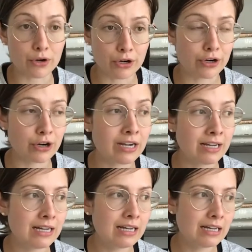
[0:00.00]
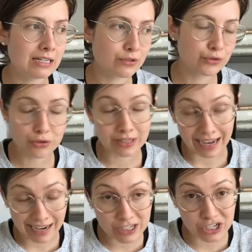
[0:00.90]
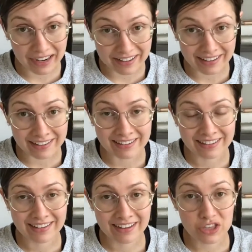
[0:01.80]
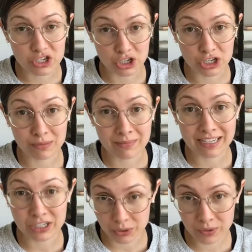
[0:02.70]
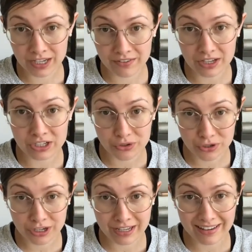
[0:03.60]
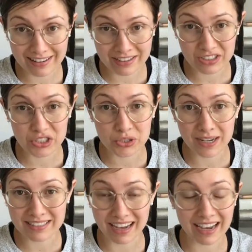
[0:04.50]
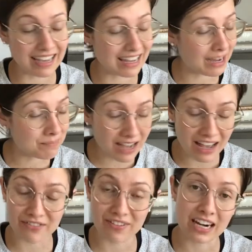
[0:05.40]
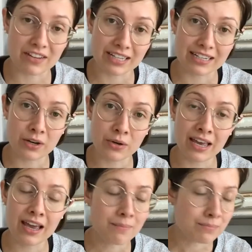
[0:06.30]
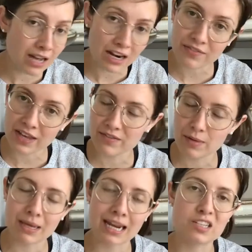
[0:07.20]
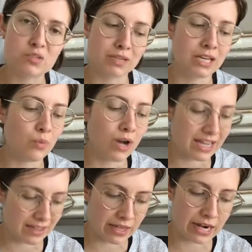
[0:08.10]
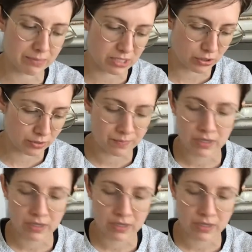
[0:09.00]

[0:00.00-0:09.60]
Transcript: her truly hijacking the term intuitive and turning it into a diet. I'm not a fan of it. Okay. I'm not a fan of it, but I explain why in that episode.